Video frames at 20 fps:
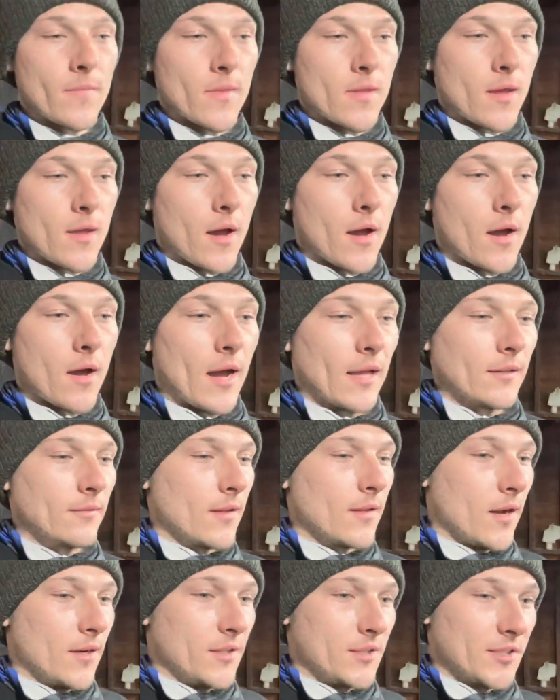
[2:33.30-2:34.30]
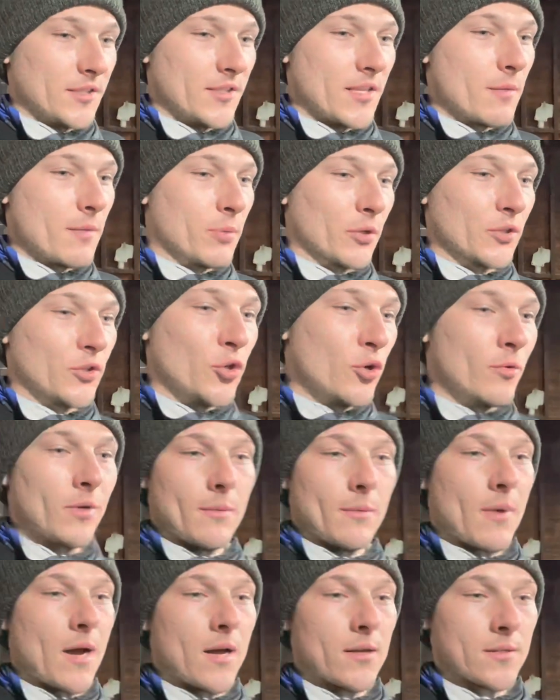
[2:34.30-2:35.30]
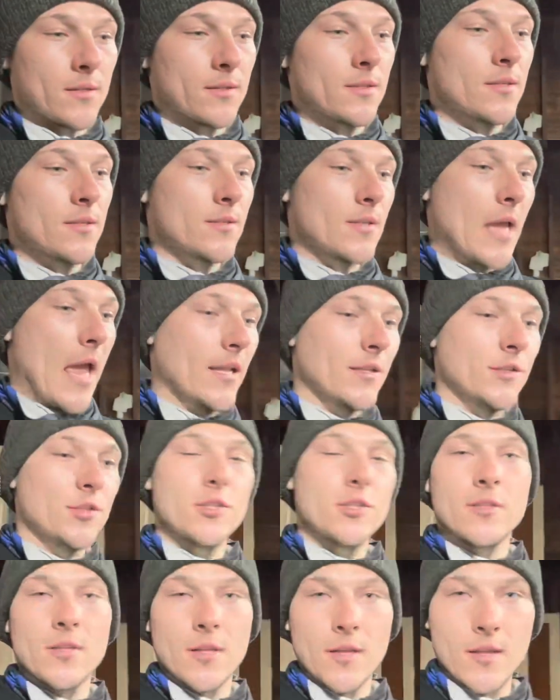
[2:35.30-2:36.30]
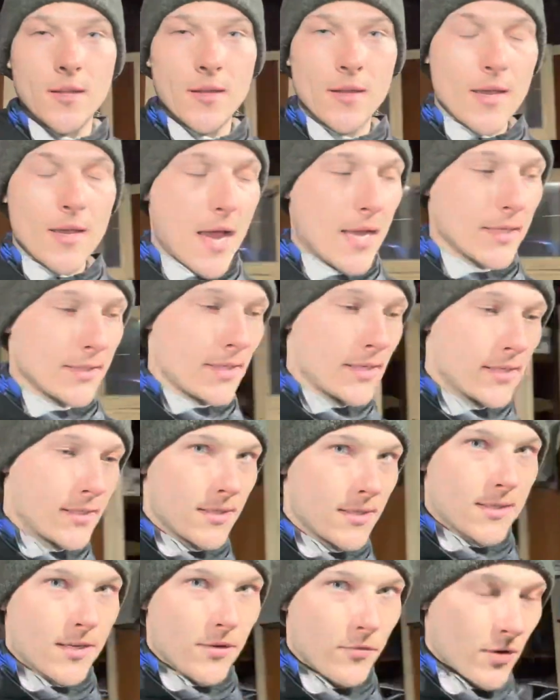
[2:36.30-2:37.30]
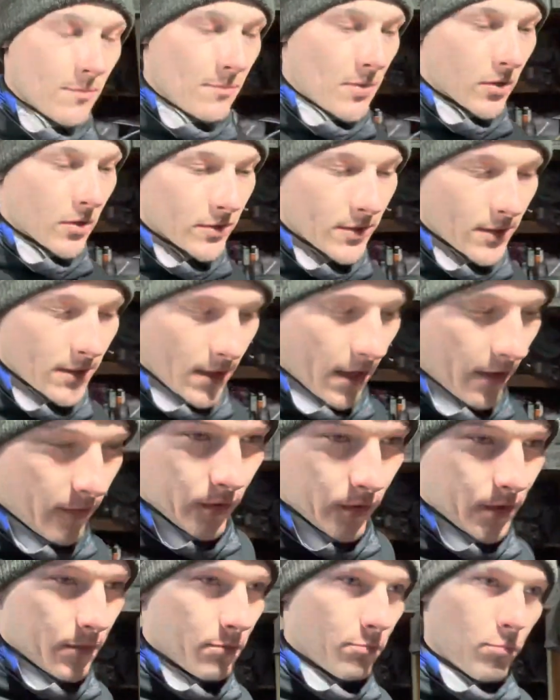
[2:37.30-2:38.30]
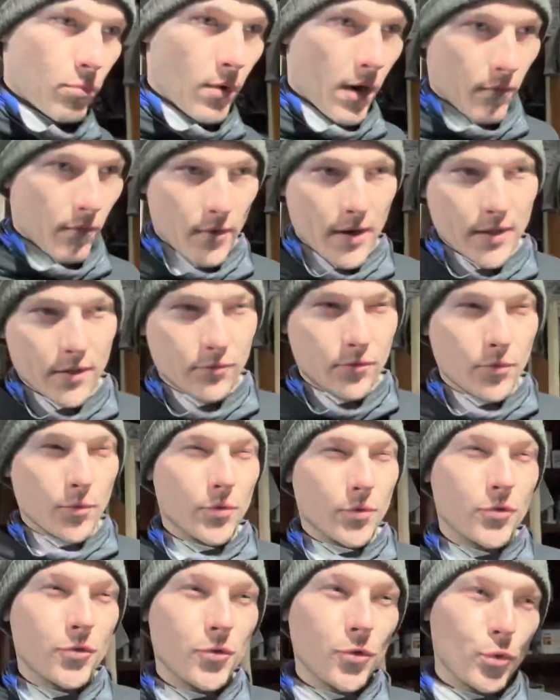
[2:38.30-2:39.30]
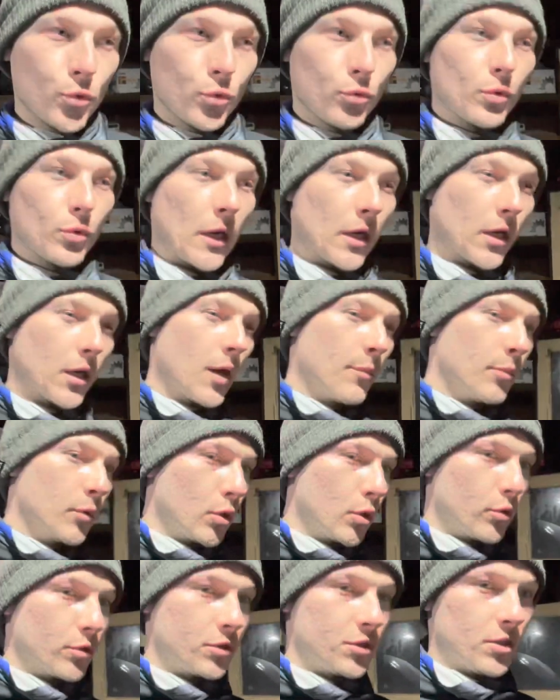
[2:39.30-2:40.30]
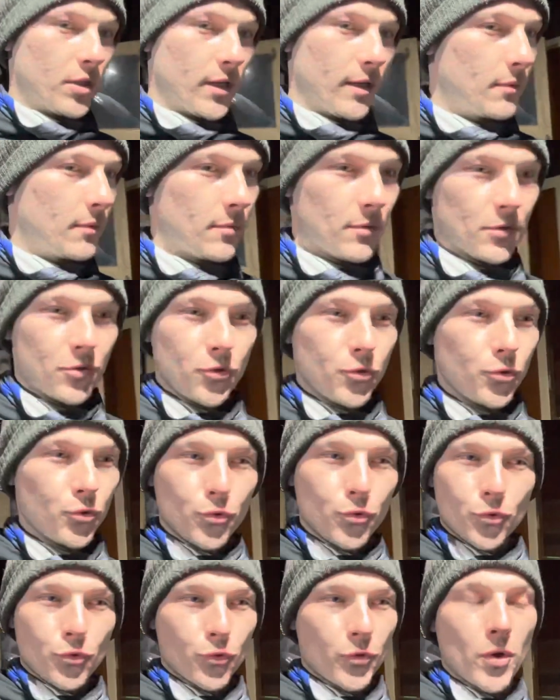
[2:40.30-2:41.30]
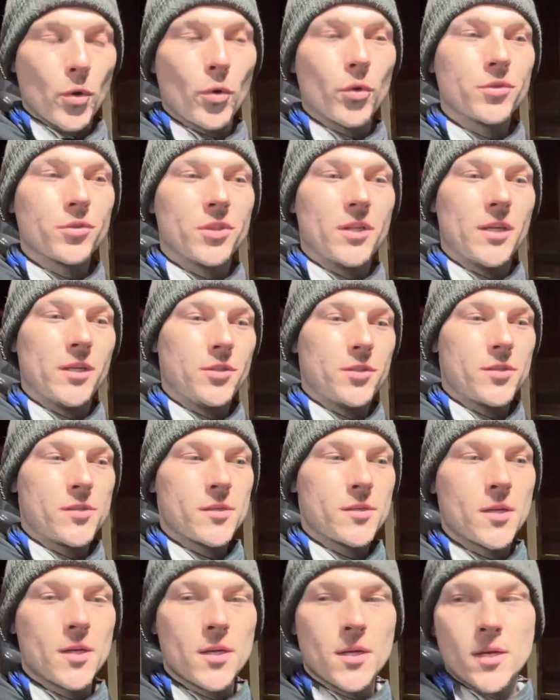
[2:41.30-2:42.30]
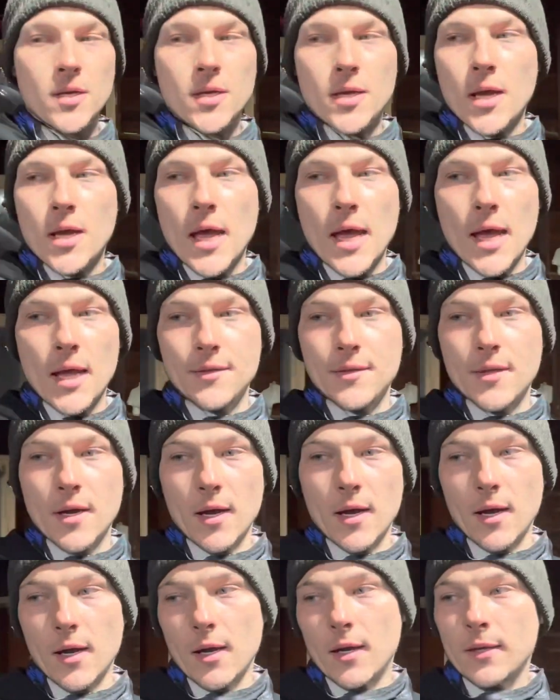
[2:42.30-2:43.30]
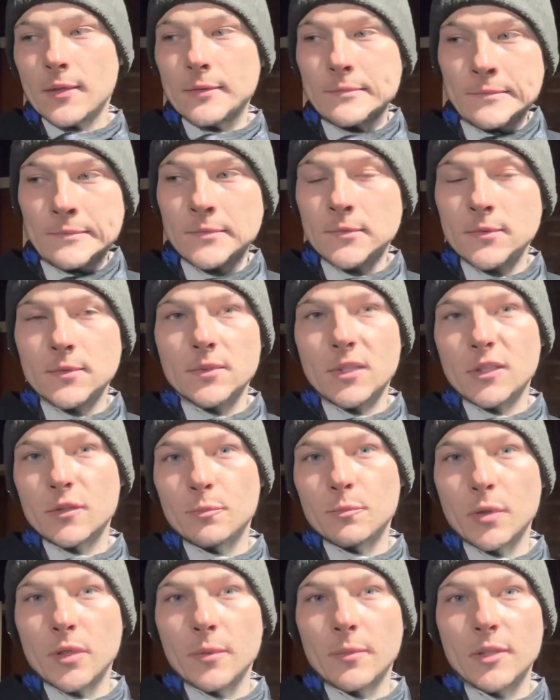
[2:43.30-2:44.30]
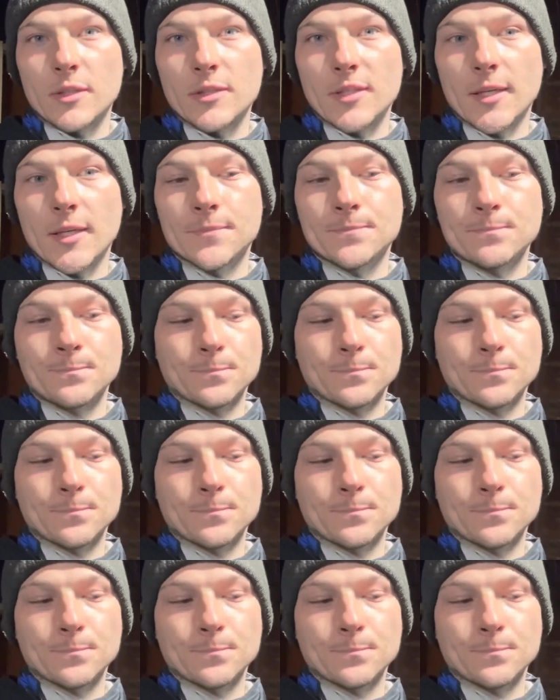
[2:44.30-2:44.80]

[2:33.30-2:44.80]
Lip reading: I honestly didn't put too many miles on this engine as it is since I rebuilt it. I've only, ran through a tune, couple oil, like maybe 2-3 oil changes, and that's pretty much it.